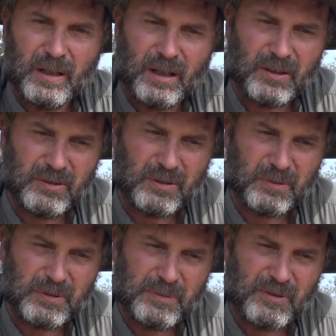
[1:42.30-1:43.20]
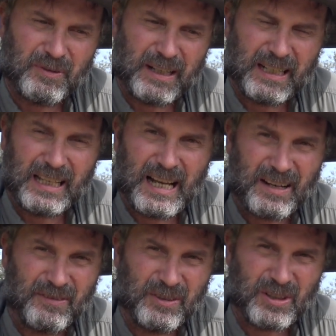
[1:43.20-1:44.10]
Also, we've been finding a
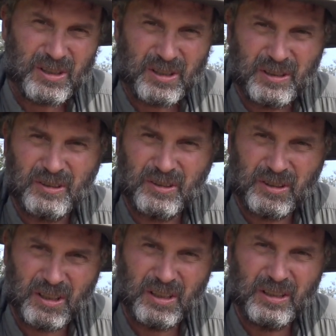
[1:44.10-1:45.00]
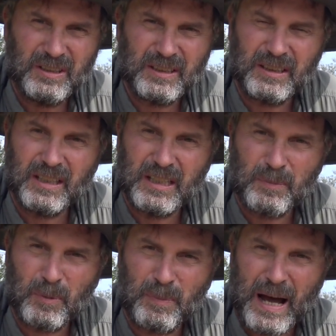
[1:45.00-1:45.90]
lot of fish still in the
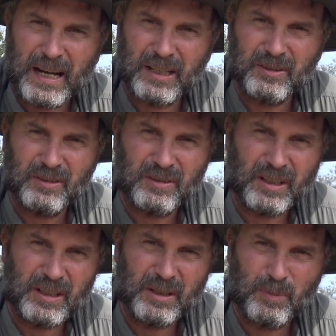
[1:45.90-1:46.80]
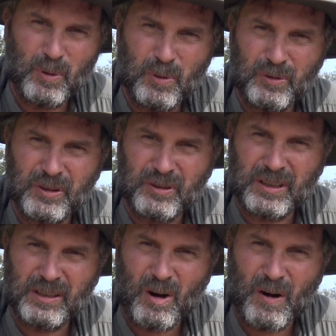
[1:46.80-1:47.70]
deeper pockets. Any of the pools that
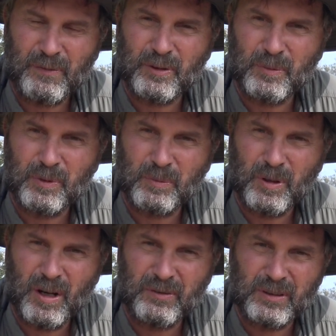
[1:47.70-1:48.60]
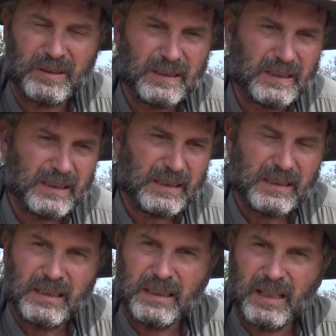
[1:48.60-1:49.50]
offers them some cover.
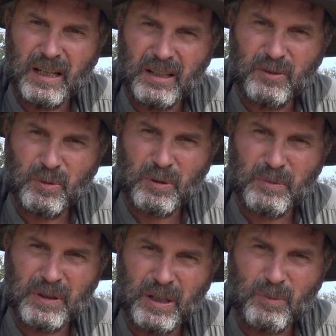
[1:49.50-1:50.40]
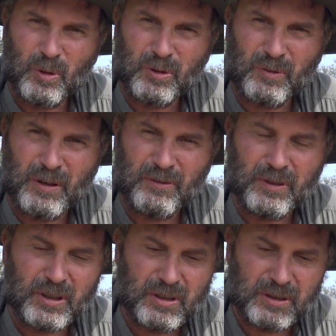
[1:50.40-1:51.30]
Uh, that's where we've been getting most of our
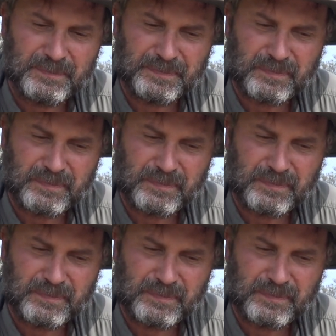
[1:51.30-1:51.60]
fish.